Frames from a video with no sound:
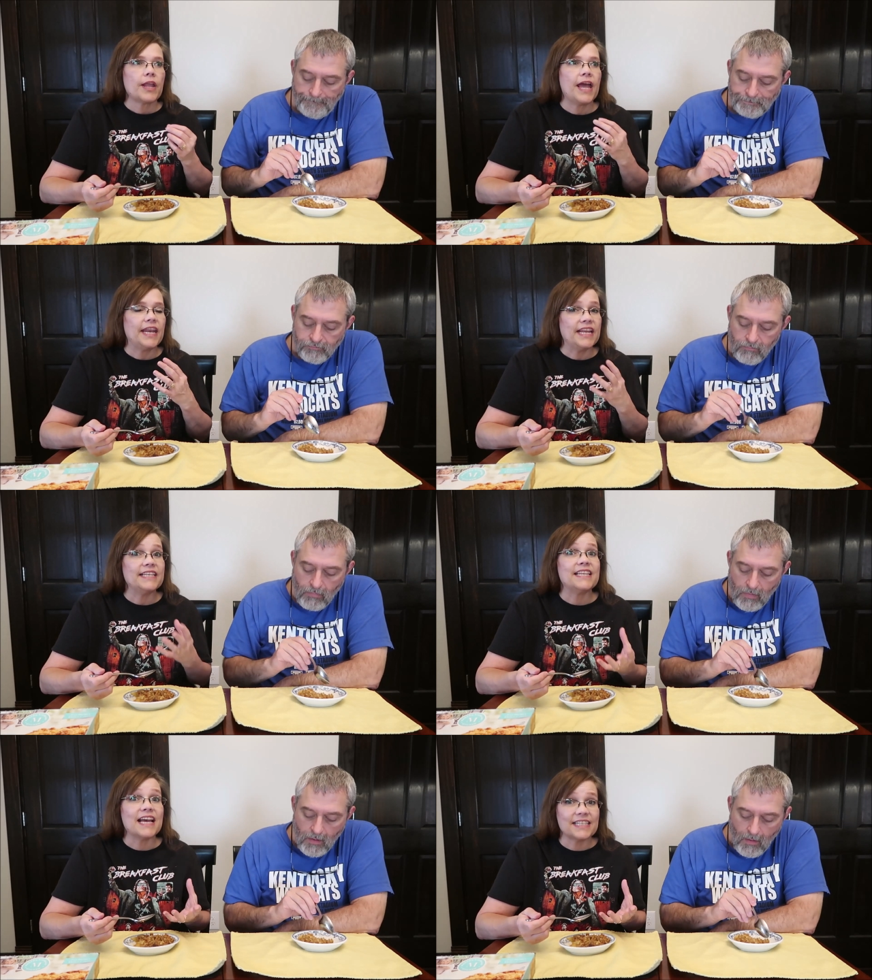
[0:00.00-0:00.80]
Speaker 1: And
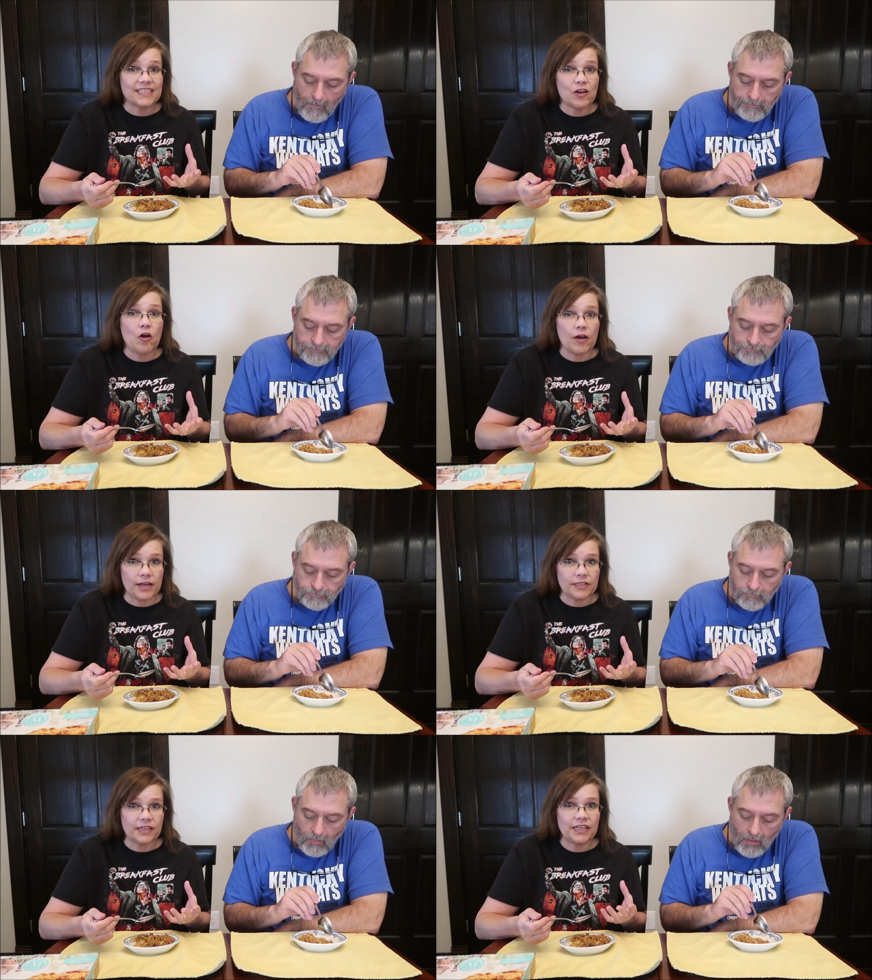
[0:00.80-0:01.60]
it does
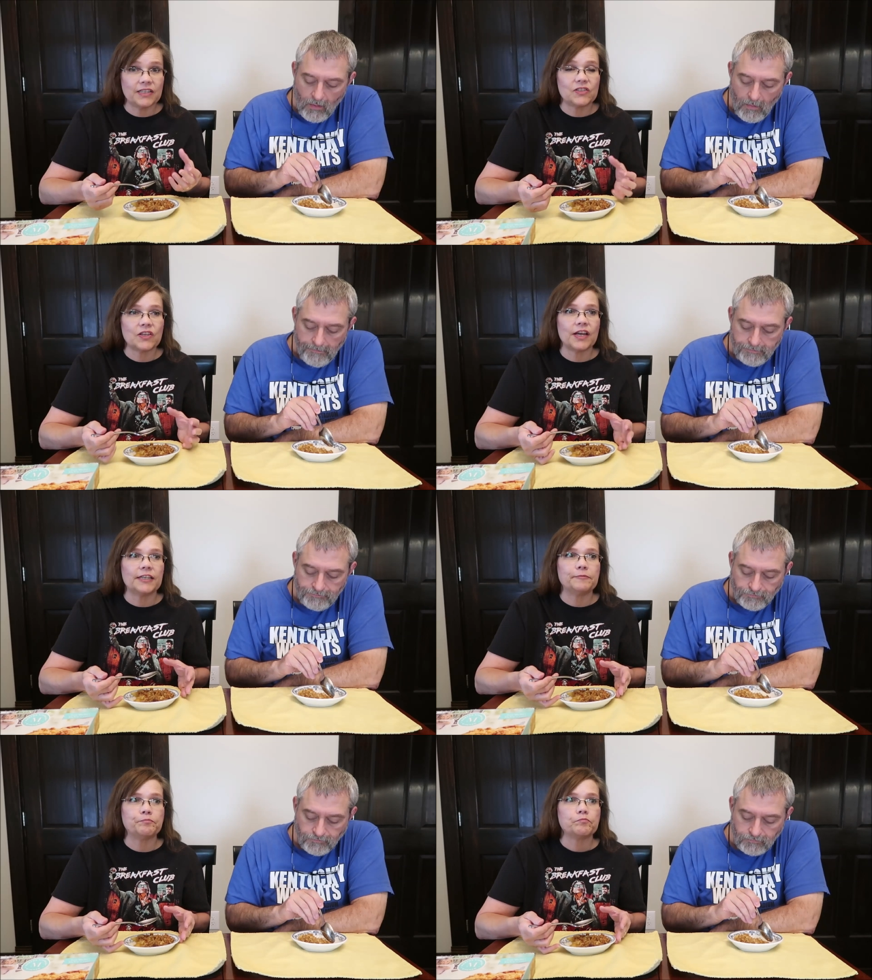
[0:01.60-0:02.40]
not. It's,
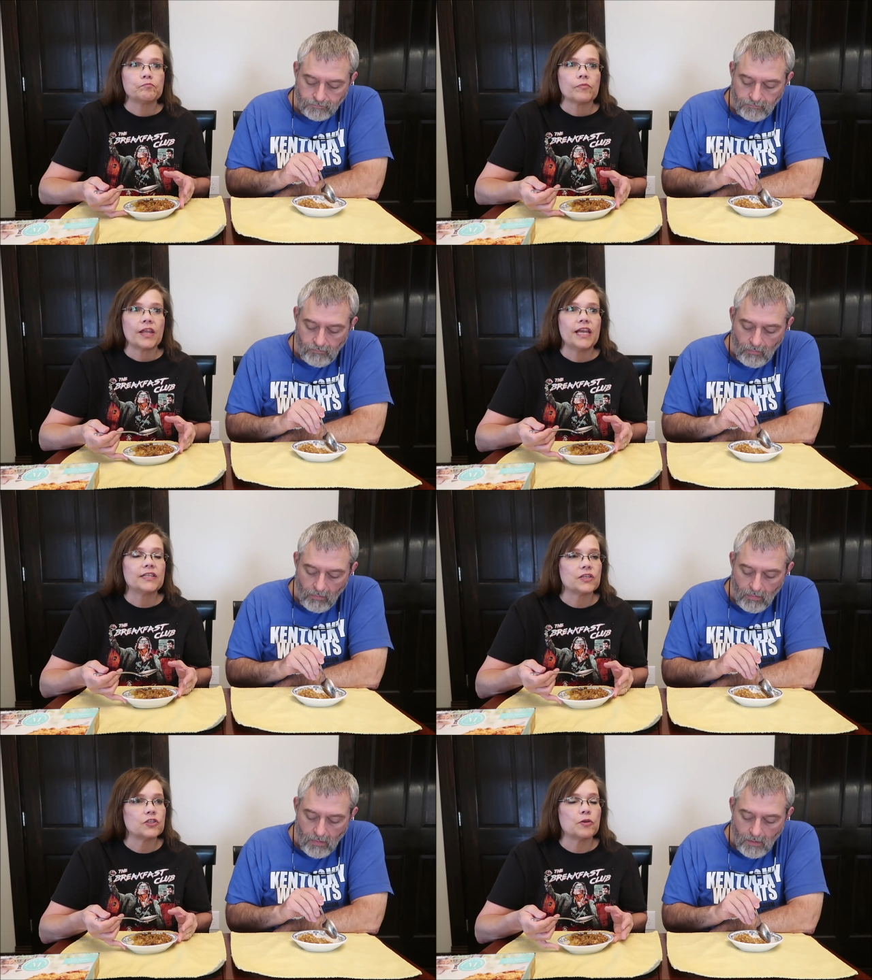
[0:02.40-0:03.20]
um,
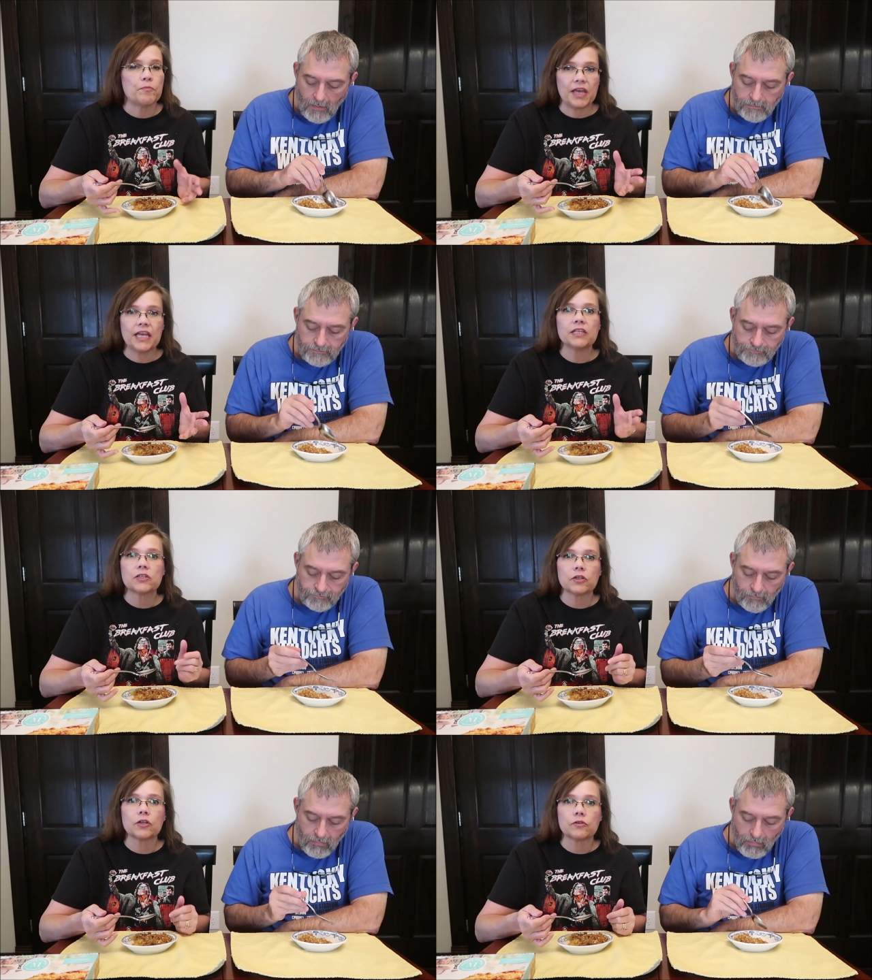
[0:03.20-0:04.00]
it's to me it's
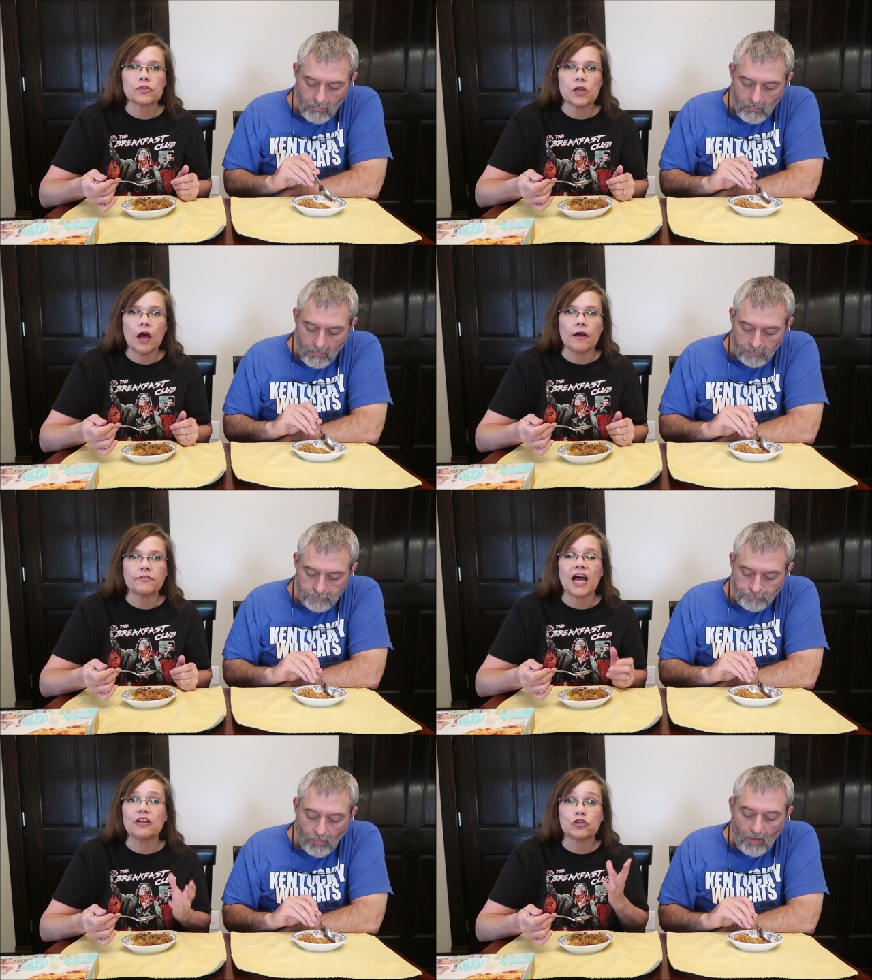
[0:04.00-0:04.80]
a little
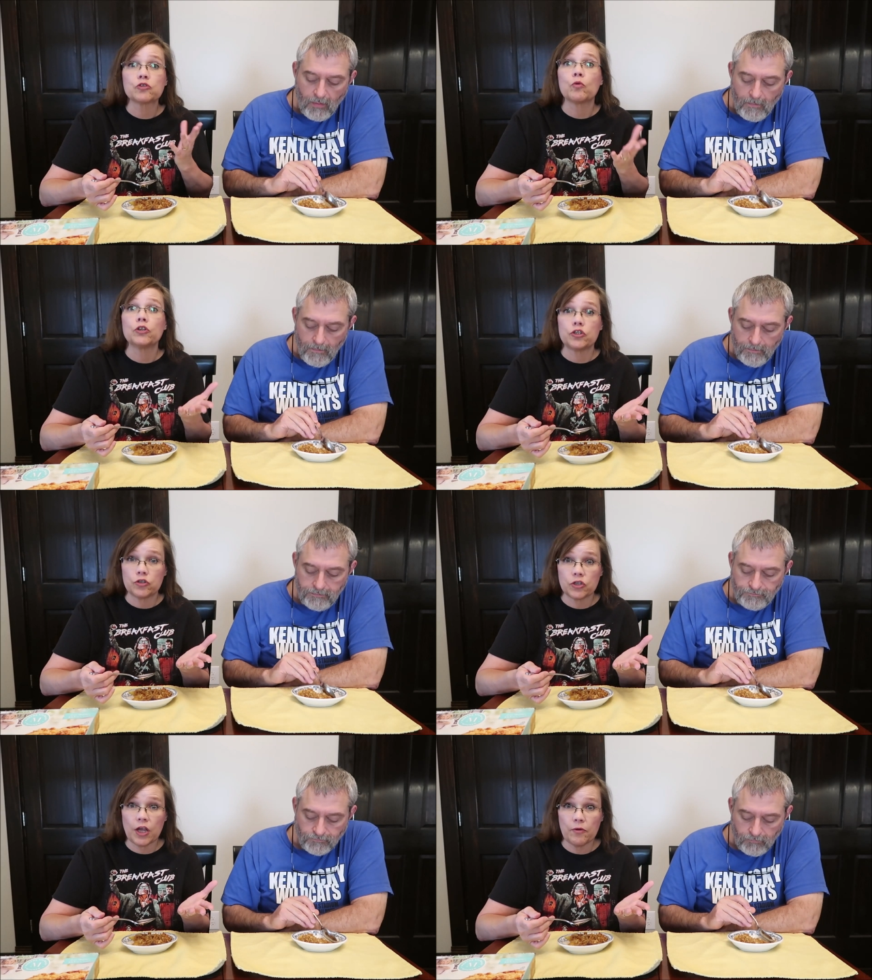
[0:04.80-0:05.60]
soft i just want you
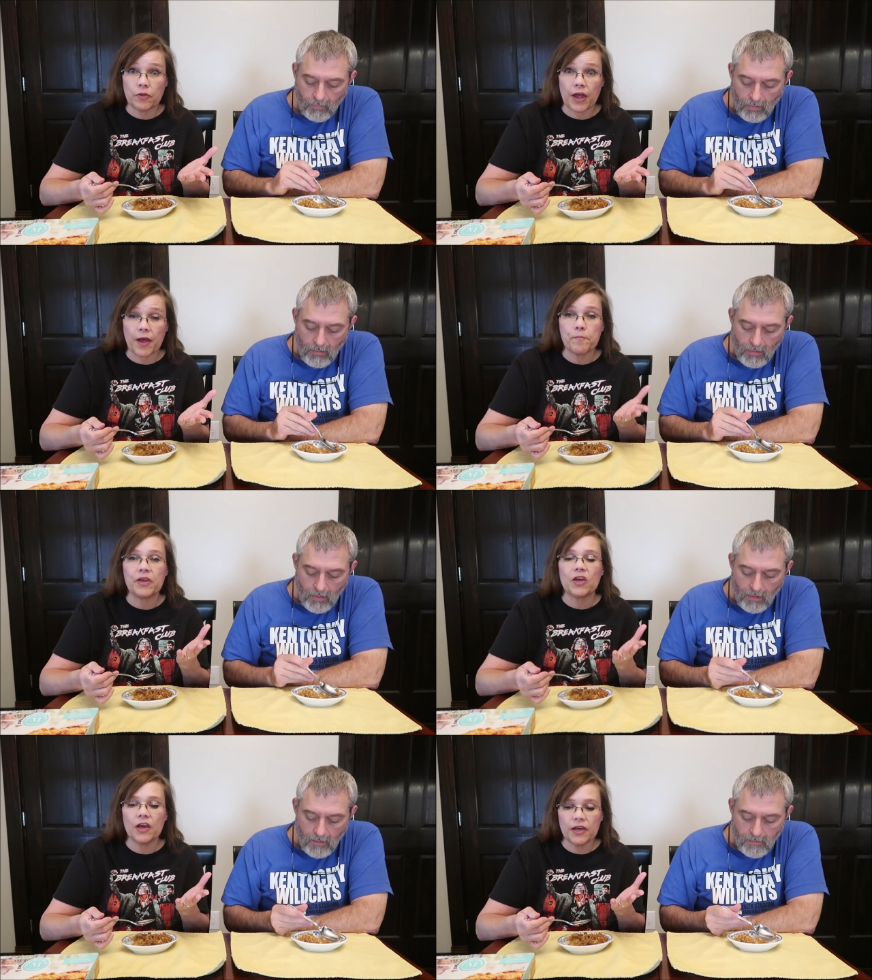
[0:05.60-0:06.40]
to know that
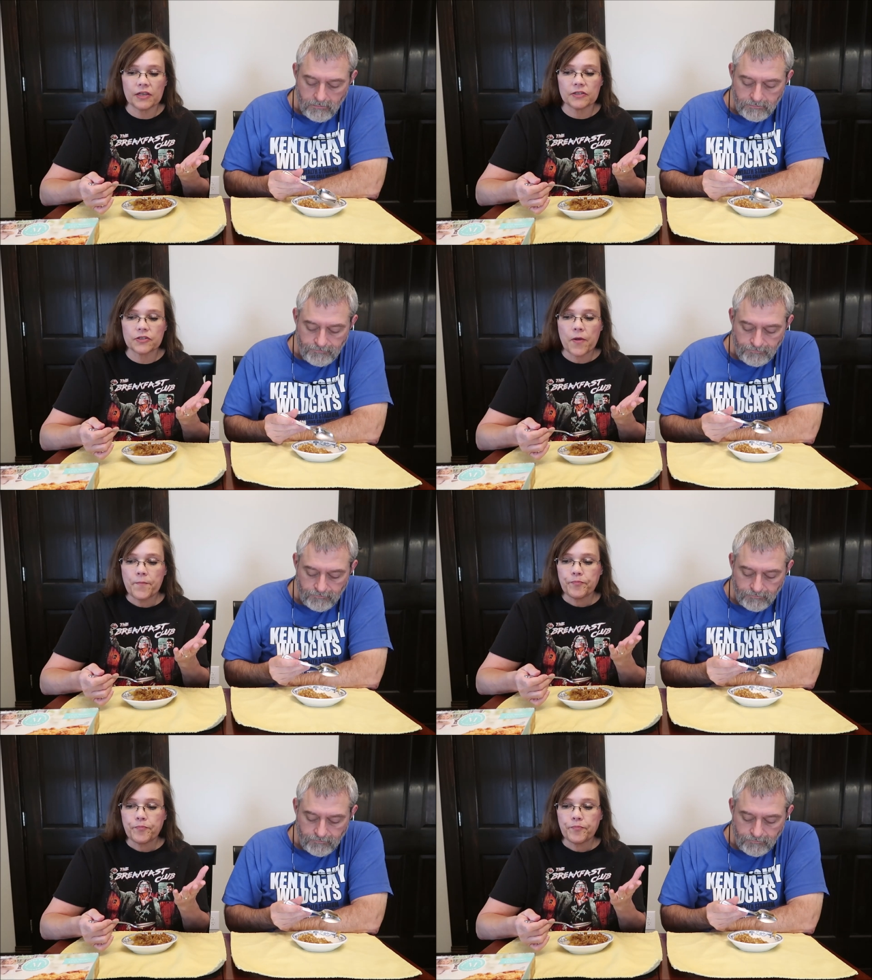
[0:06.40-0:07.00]
because